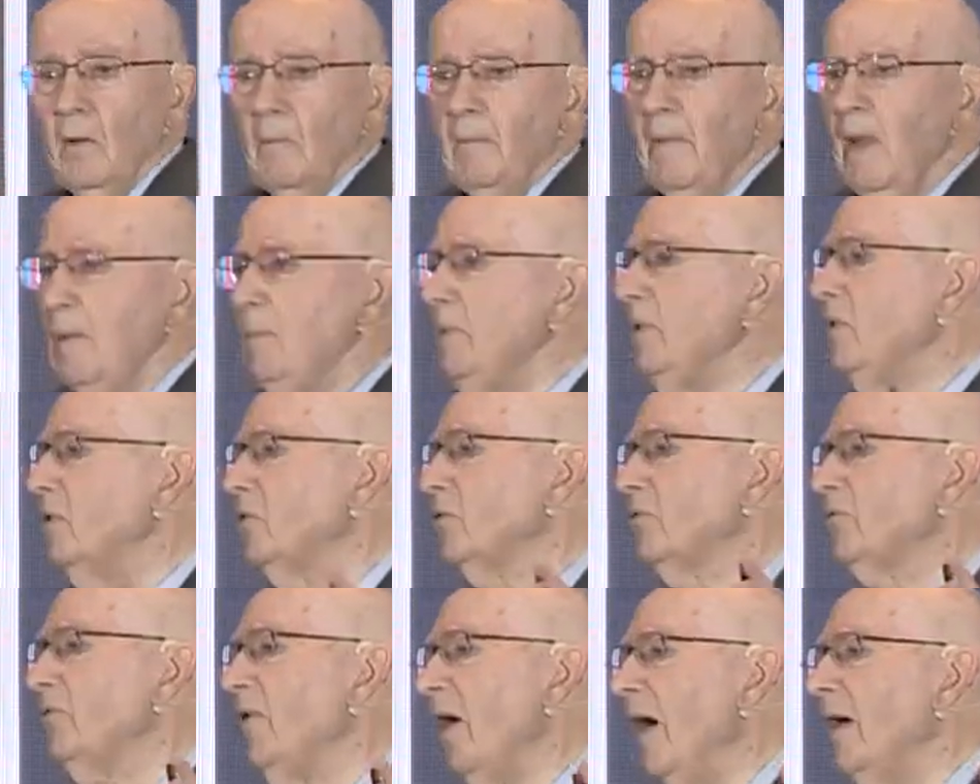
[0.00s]
Maybe
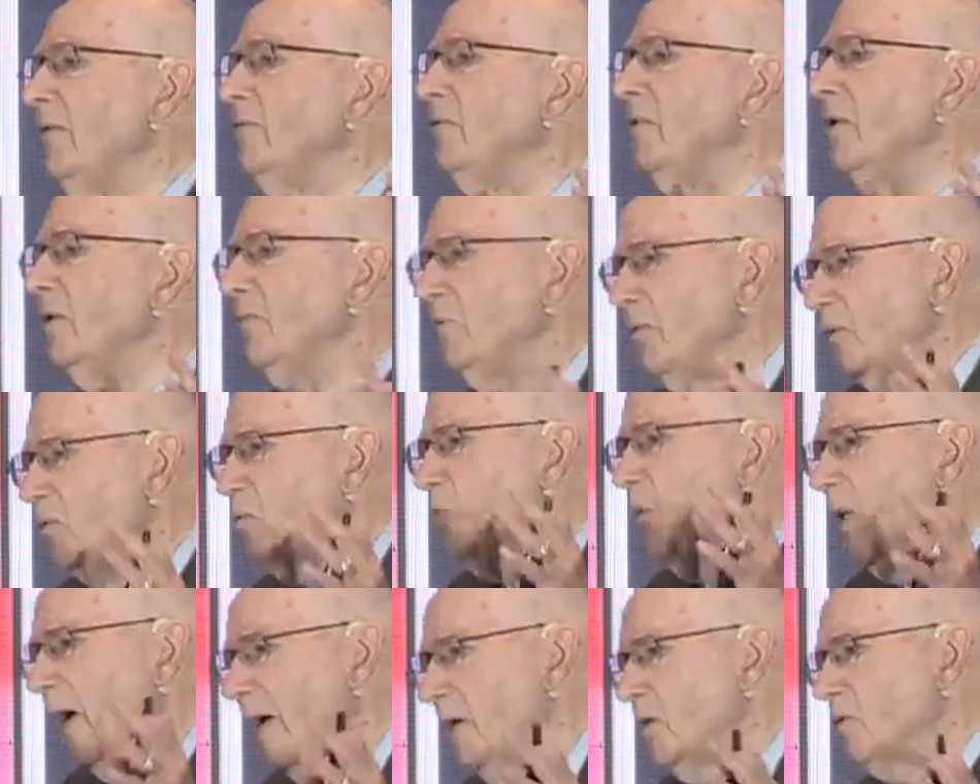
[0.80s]
there's 5
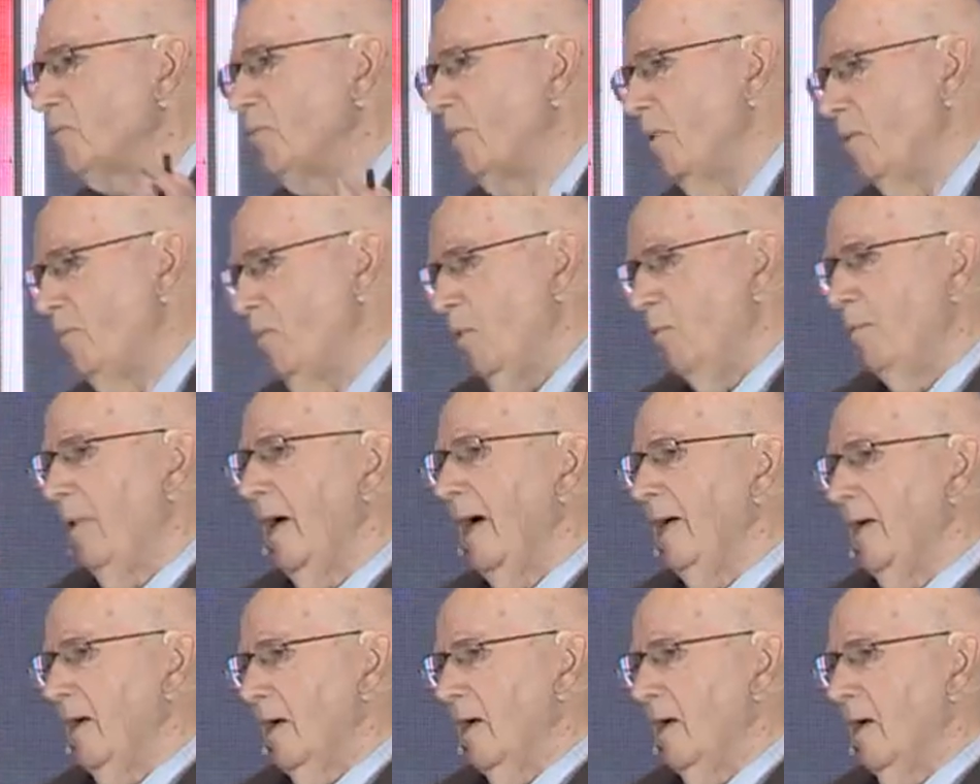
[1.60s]
different ways people
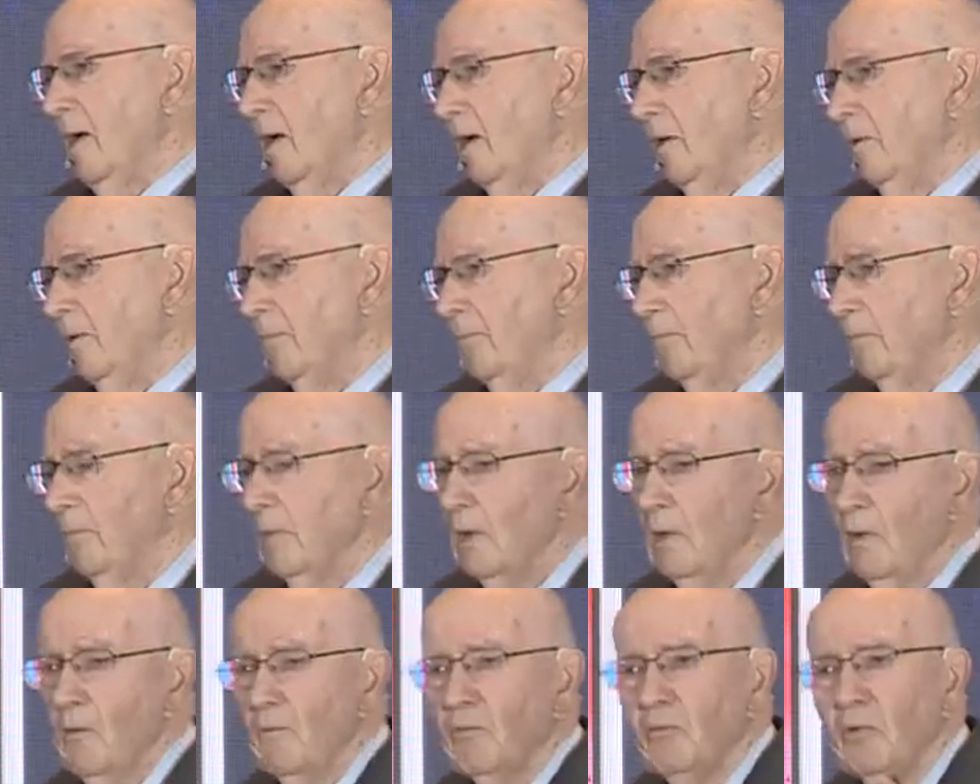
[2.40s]
buy a car.
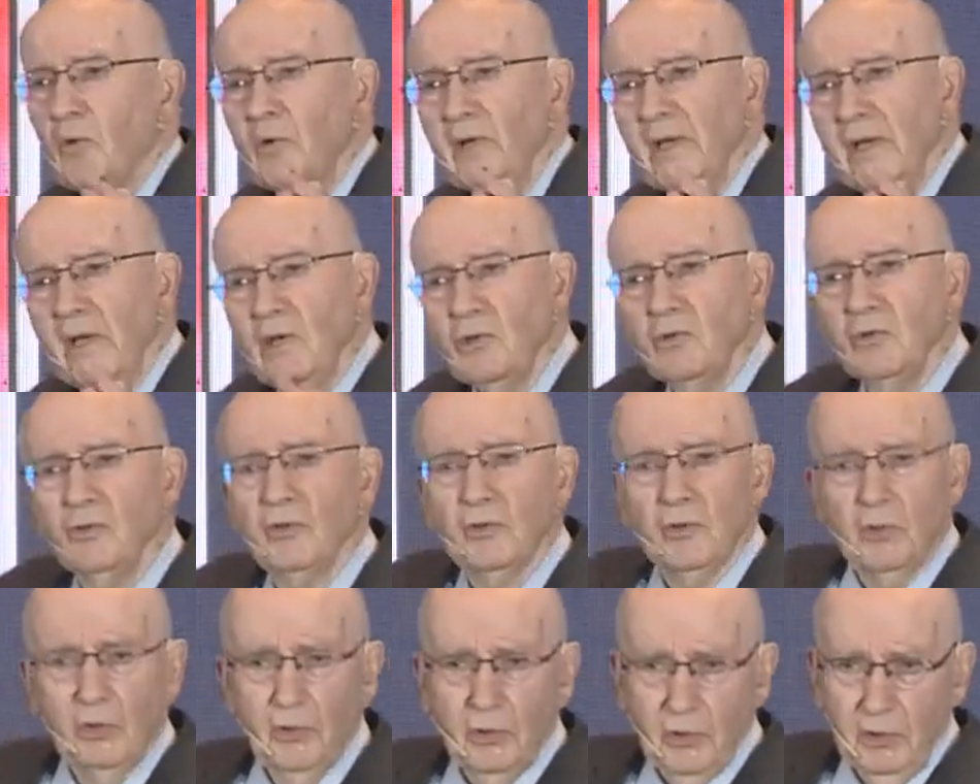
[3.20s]
For
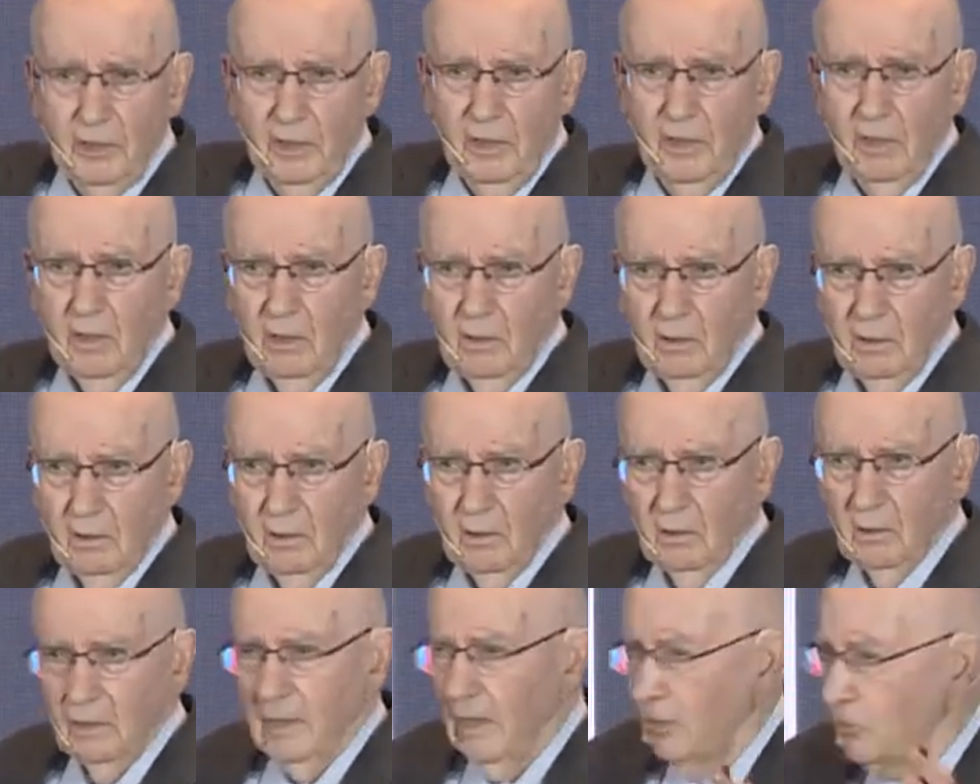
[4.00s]
each journey
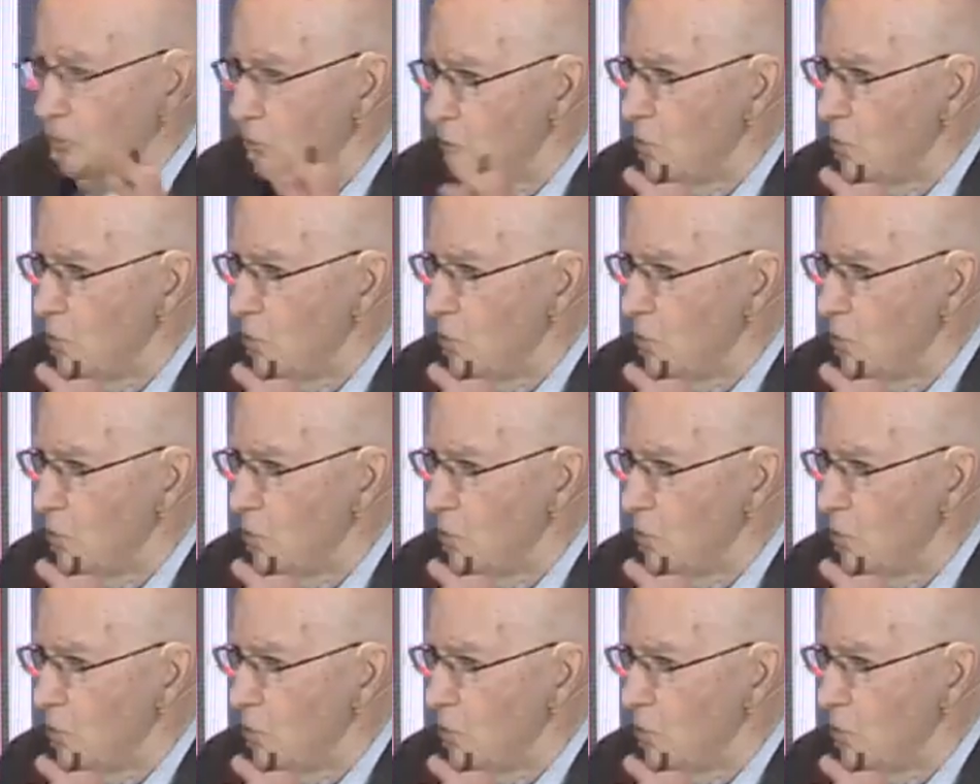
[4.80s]
that